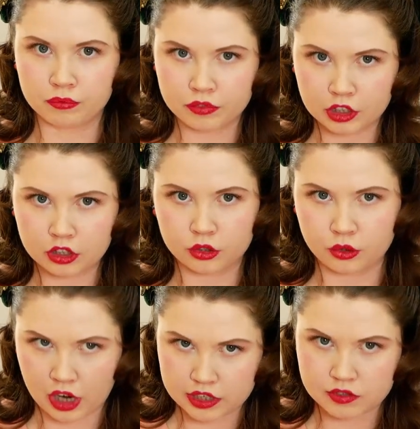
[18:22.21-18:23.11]
the glue
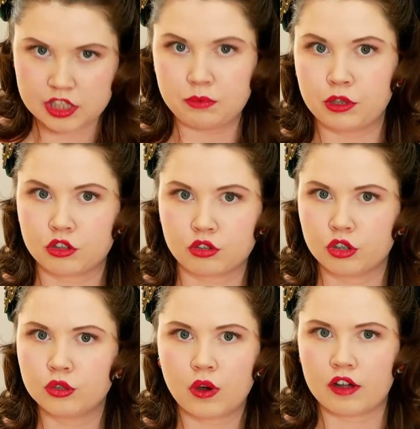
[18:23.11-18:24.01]
kind of seeping
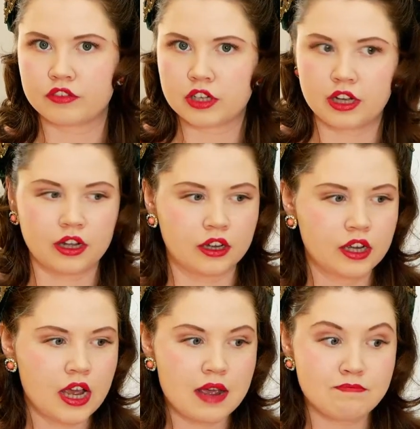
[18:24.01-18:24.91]
through after
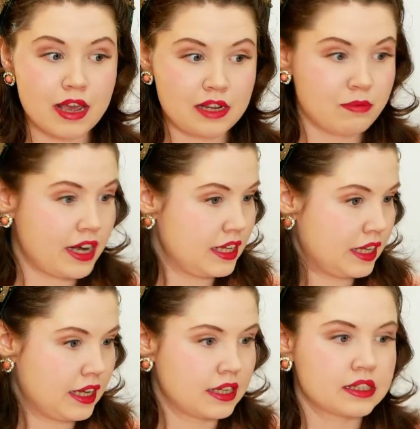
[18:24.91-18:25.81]
many, many
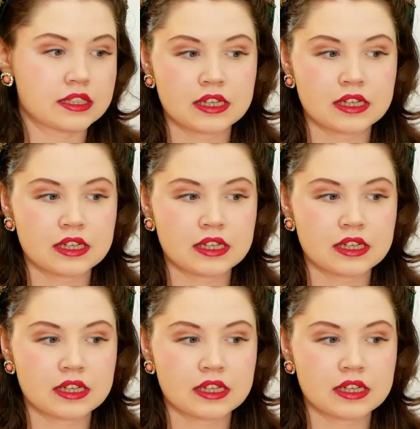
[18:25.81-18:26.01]
years.